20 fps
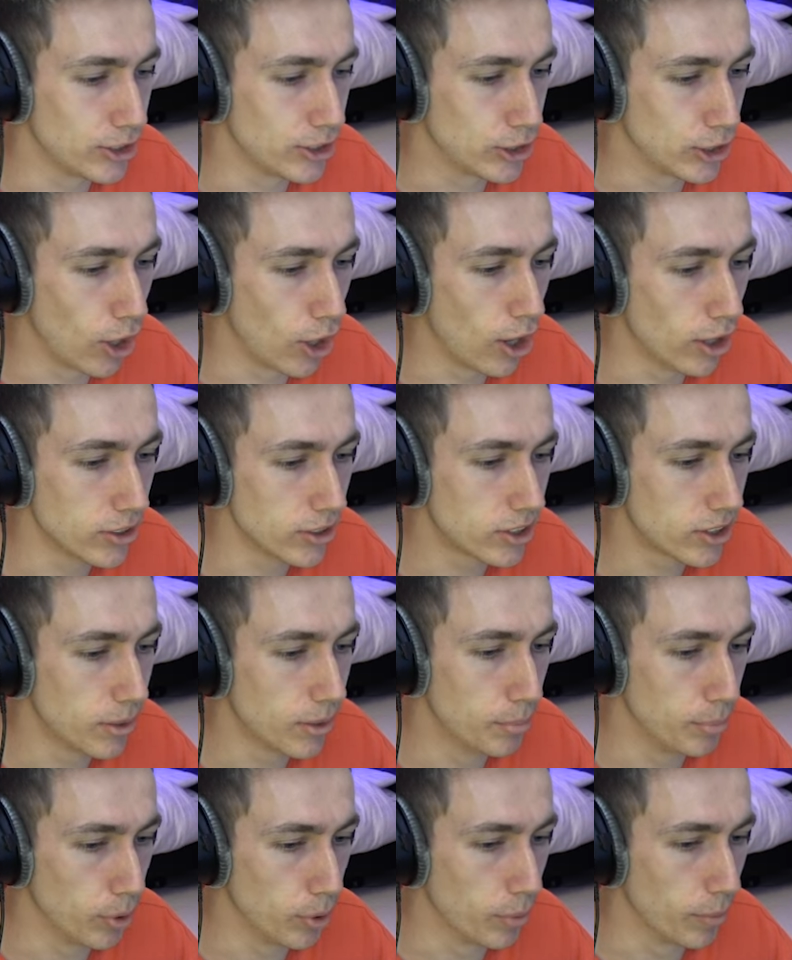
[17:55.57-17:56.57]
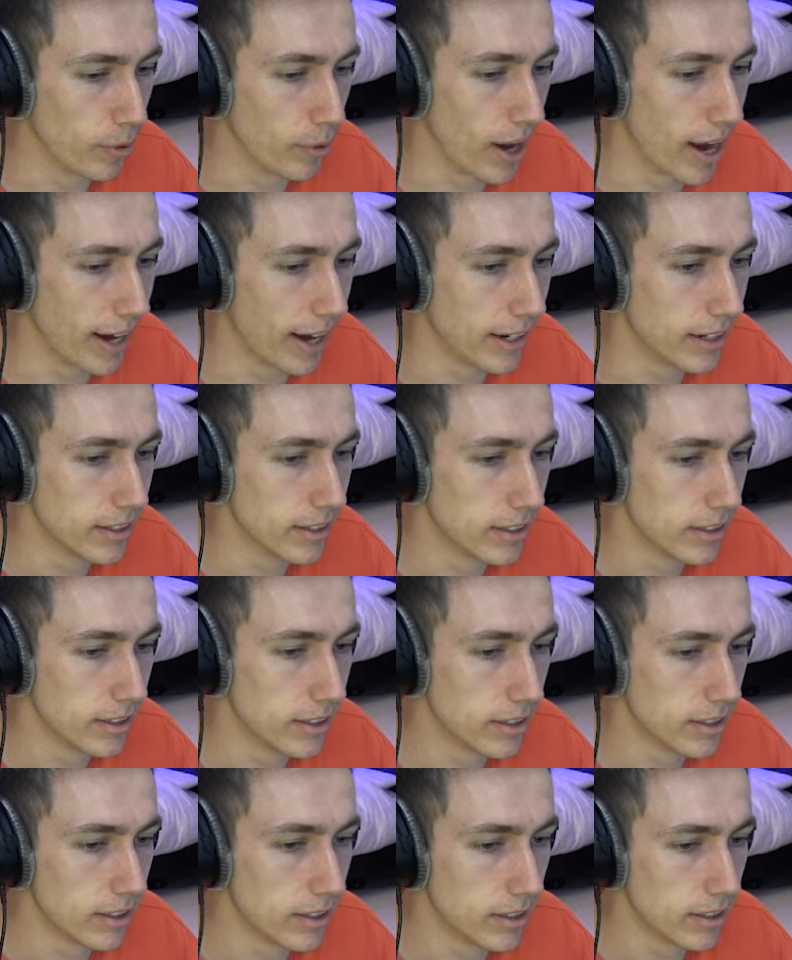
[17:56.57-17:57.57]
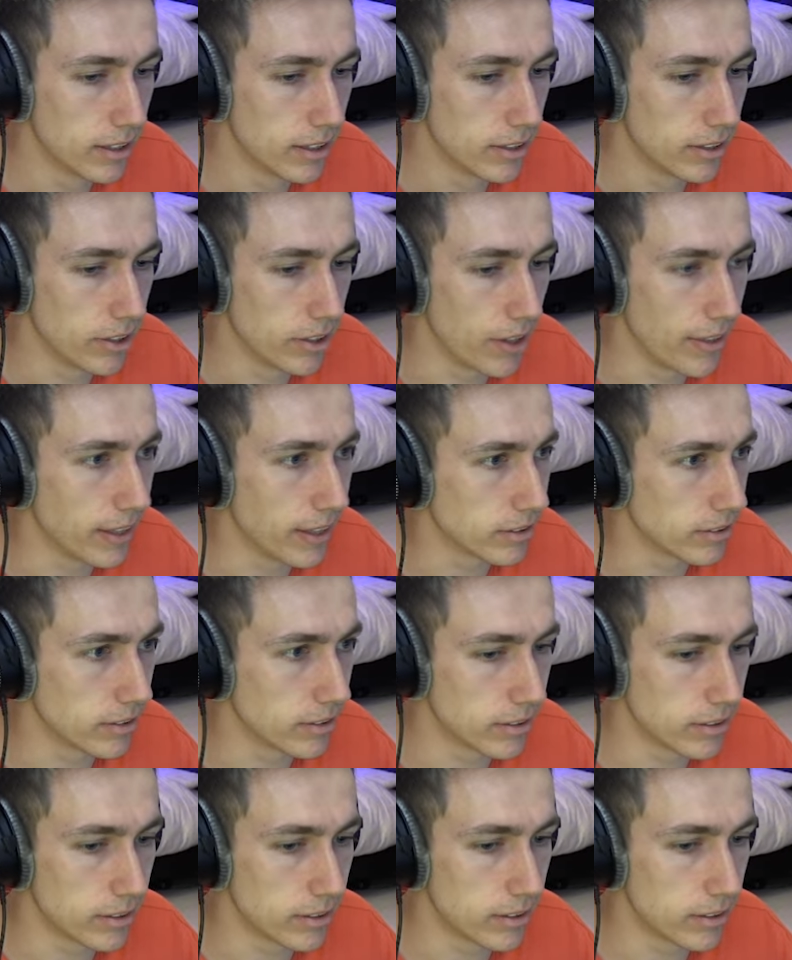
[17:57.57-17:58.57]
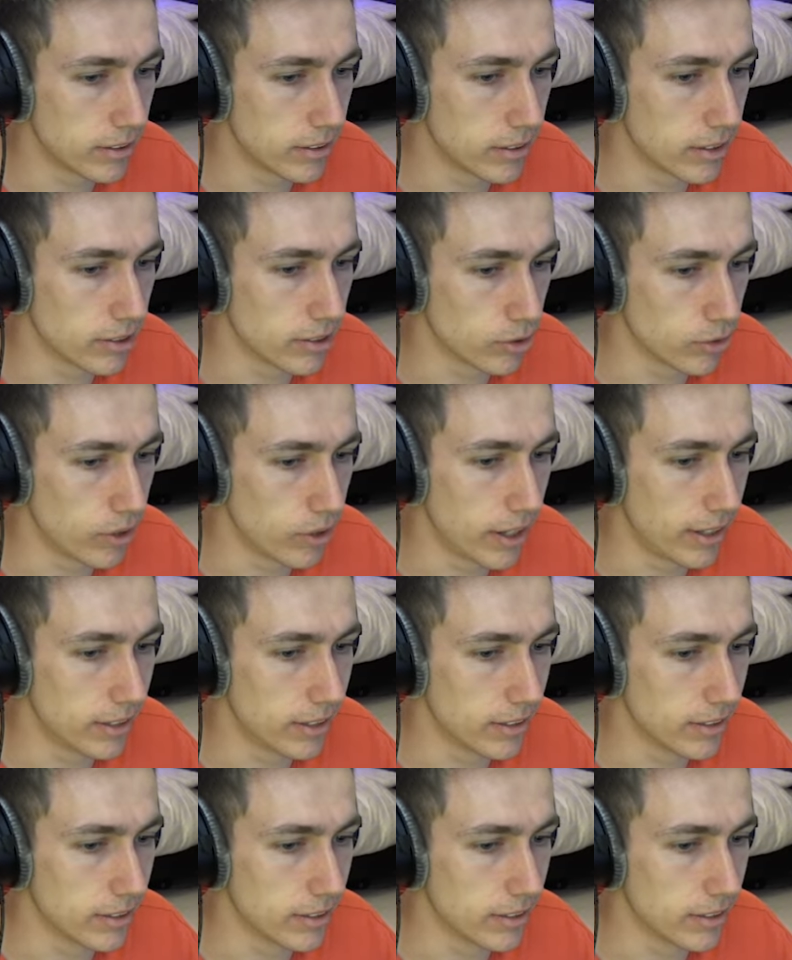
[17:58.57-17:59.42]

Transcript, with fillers: shot, boomerang. Uh, no, that's that's all right. I